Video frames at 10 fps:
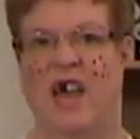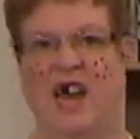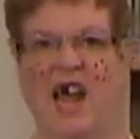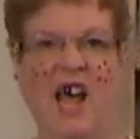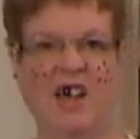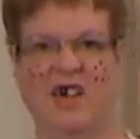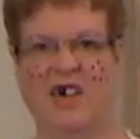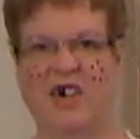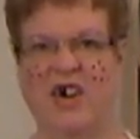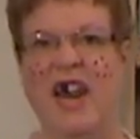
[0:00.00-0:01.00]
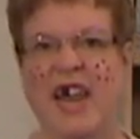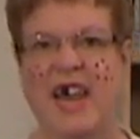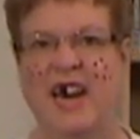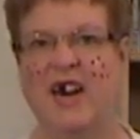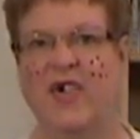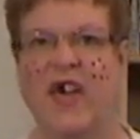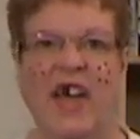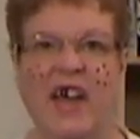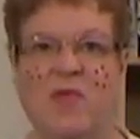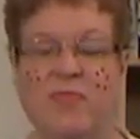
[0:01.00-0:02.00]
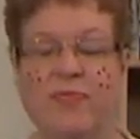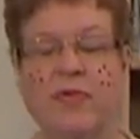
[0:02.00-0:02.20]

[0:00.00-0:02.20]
and I was a sneaky little thing.